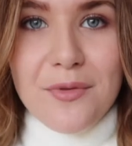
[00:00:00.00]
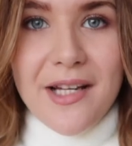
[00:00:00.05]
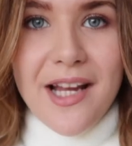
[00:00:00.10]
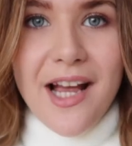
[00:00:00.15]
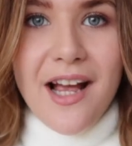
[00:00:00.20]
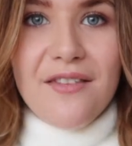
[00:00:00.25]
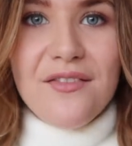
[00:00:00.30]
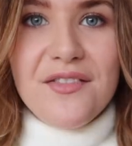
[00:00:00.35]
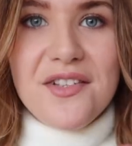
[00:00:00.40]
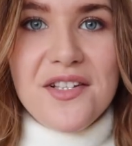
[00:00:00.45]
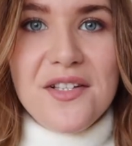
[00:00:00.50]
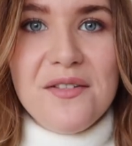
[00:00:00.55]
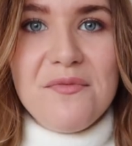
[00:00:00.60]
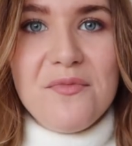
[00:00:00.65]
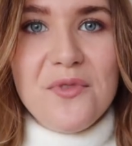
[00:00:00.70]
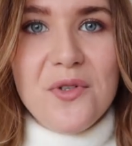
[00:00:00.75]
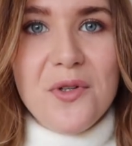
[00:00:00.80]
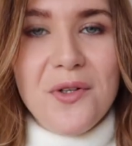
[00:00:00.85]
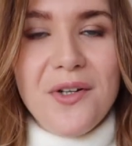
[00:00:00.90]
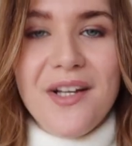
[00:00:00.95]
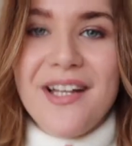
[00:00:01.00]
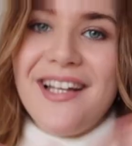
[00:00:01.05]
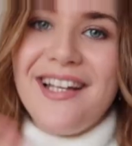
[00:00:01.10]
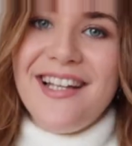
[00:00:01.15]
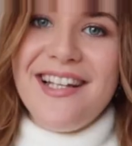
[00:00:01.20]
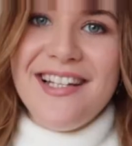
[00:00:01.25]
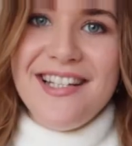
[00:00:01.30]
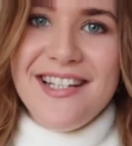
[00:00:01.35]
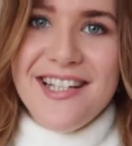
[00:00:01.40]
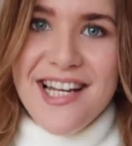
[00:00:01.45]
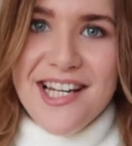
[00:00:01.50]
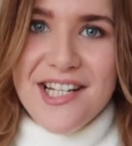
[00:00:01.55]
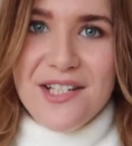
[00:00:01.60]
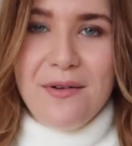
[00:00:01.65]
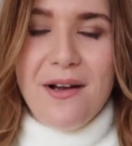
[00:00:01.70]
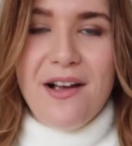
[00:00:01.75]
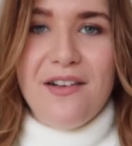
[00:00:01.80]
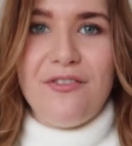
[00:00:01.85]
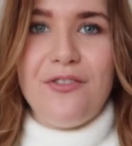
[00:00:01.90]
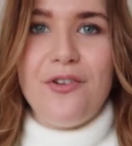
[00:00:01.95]
we have some more
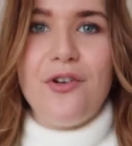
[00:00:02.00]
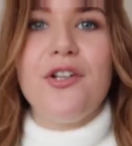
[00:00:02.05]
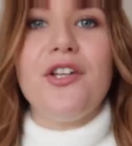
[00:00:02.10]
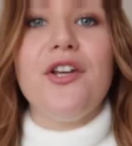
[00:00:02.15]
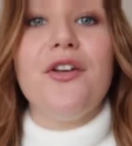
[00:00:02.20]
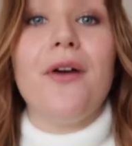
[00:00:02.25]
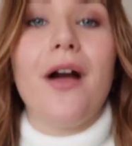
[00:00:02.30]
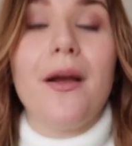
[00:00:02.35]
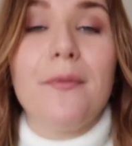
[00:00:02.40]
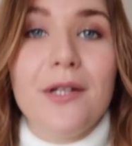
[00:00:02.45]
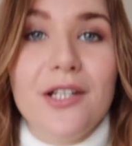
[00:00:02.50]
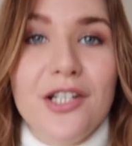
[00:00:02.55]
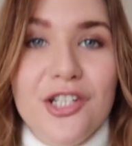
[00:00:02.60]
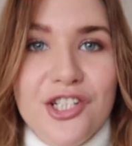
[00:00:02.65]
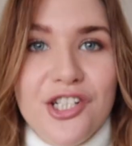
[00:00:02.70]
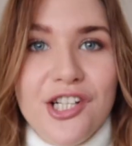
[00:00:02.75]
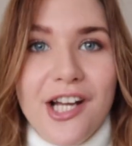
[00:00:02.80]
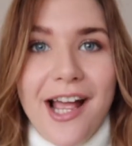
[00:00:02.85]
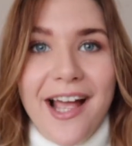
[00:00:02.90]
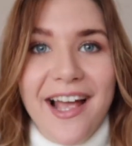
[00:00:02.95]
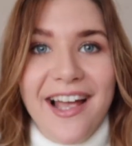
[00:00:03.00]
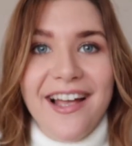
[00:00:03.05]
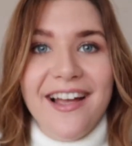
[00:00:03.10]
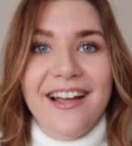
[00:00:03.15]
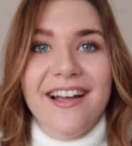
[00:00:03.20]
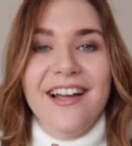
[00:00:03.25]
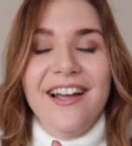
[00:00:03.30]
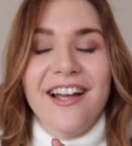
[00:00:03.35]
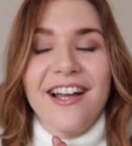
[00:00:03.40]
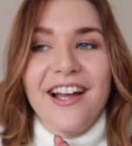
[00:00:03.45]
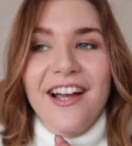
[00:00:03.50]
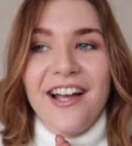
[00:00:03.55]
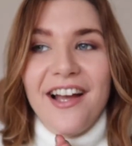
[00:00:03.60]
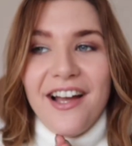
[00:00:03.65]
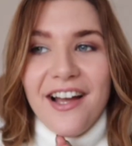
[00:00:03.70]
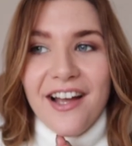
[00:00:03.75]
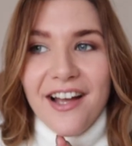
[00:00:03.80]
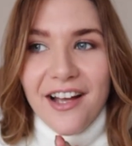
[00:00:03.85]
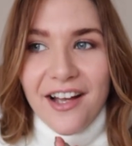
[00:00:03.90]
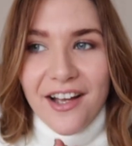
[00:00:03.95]
knitwear for you. I'm going to share
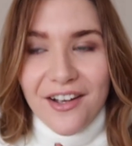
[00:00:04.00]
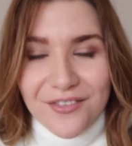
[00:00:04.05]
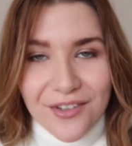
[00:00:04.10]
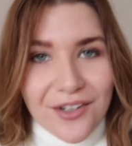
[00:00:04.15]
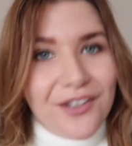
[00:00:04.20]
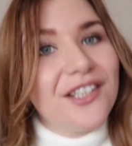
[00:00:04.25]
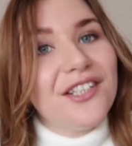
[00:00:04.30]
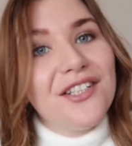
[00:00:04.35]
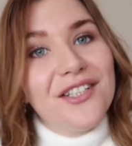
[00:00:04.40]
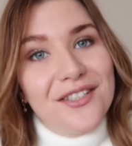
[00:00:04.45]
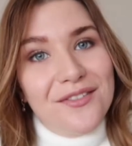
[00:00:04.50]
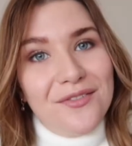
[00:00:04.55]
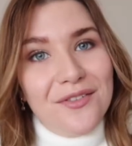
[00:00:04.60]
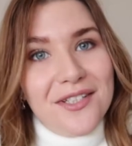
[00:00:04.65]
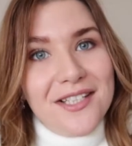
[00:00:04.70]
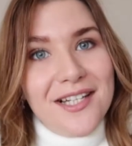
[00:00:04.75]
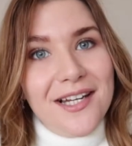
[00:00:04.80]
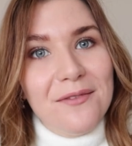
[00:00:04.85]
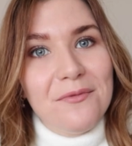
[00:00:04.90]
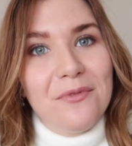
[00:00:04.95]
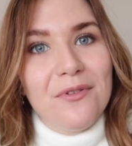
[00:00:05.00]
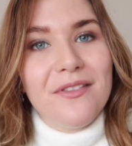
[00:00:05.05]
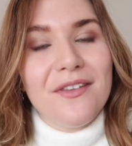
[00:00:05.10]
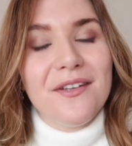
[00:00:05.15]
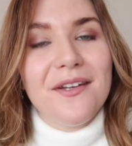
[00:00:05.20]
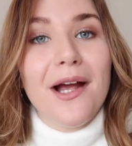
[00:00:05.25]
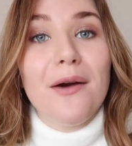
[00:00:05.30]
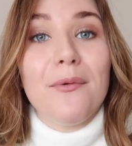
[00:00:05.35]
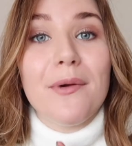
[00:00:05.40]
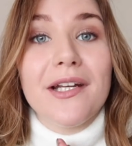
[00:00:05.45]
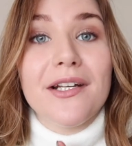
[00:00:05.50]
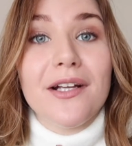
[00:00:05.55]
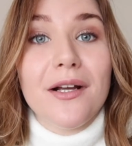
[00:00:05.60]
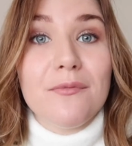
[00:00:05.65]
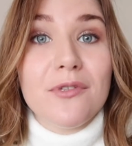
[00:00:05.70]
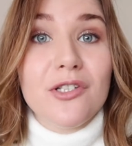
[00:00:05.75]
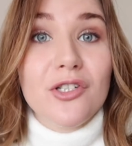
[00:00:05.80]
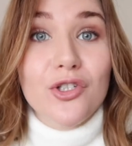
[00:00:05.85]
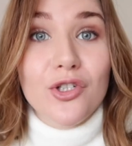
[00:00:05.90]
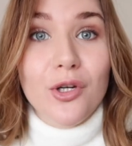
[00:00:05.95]
a very useful tip with you now when it
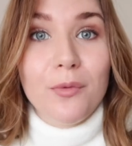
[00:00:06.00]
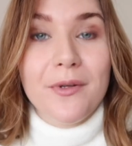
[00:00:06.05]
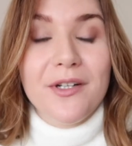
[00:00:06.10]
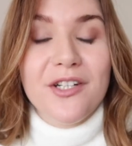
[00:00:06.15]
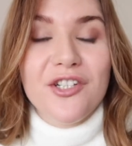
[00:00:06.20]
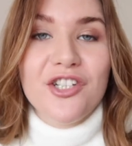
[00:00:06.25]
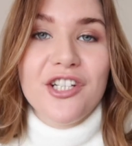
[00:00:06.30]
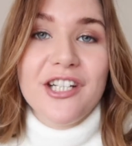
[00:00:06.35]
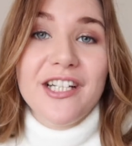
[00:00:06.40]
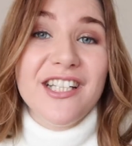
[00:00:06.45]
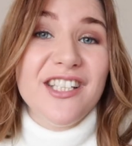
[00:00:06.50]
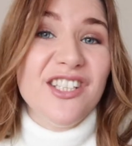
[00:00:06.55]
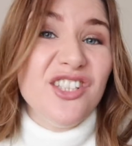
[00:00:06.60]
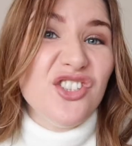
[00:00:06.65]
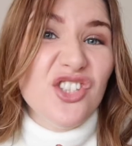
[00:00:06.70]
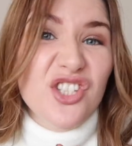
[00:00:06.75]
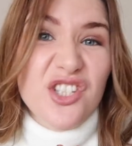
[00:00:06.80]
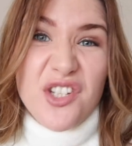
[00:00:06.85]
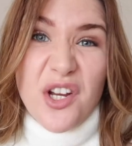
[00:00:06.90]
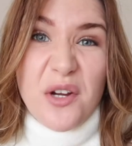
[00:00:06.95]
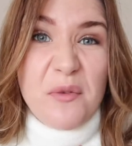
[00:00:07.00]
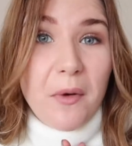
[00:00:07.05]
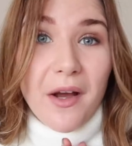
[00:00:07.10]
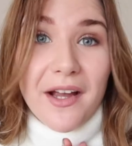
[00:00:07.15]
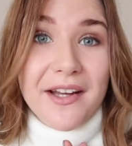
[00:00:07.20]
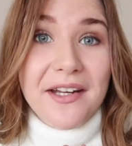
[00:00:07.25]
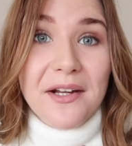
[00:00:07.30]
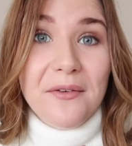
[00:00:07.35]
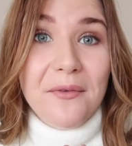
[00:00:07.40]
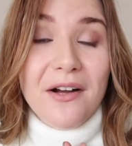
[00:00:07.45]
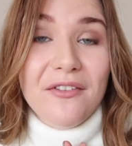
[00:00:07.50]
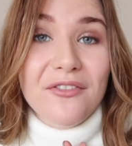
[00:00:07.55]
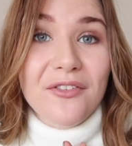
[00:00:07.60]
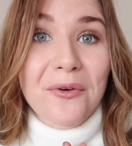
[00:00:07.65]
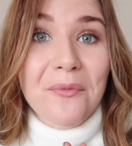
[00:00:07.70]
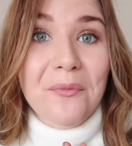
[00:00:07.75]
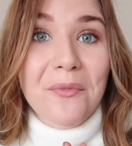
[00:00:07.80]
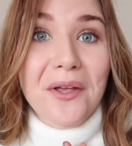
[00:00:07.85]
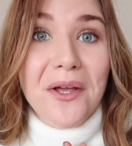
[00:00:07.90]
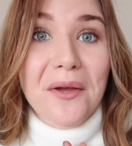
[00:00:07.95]
comes to shopping at Shein. Just don't buy knitwear
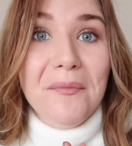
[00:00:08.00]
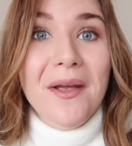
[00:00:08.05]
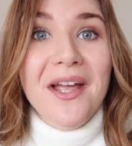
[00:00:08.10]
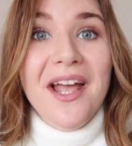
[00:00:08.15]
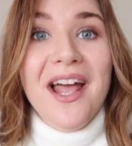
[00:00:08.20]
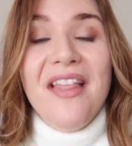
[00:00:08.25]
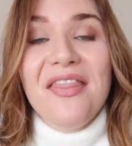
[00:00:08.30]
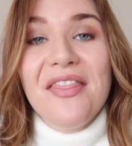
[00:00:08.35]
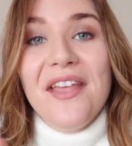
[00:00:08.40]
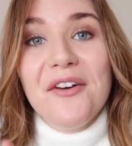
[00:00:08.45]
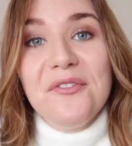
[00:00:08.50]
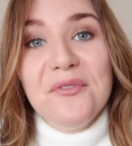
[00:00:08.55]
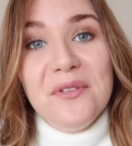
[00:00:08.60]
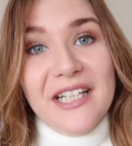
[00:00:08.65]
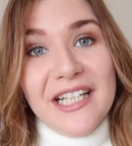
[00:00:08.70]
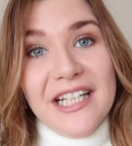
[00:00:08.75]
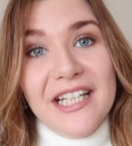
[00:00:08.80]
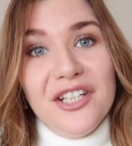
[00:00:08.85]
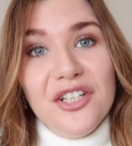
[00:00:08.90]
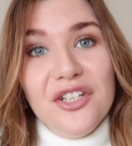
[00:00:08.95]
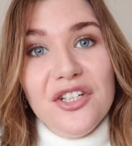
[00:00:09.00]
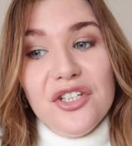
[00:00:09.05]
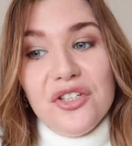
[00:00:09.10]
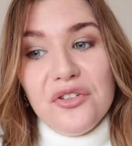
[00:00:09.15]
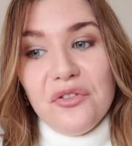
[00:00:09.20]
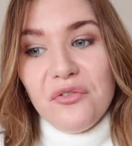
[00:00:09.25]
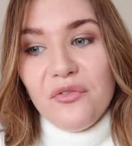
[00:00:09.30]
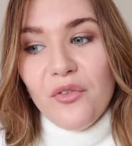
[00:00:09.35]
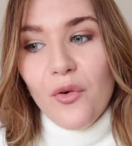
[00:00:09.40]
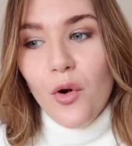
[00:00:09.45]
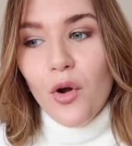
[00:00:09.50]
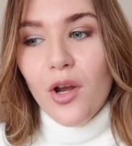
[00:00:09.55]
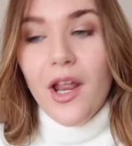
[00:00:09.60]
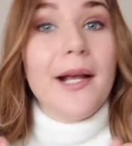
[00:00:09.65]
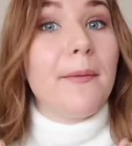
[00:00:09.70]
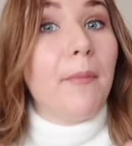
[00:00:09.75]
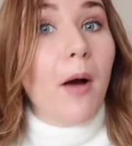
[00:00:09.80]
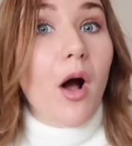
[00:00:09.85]
from them. They're really good for like